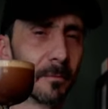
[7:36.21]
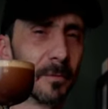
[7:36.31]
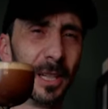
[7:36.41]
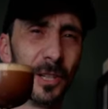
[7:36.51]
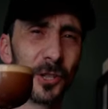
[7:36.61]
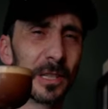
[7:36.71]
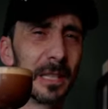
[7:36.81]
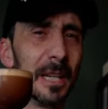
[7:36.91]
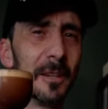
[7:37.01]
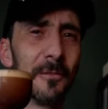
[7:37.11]

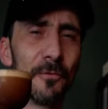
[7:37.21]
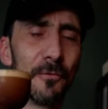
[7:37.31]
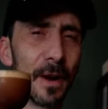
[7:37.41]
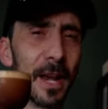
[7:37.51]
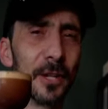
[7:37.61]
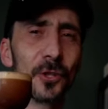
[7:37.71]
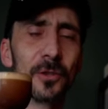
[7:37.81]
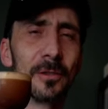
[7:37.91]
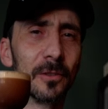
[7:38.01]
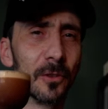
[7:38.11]
Deliciously fresh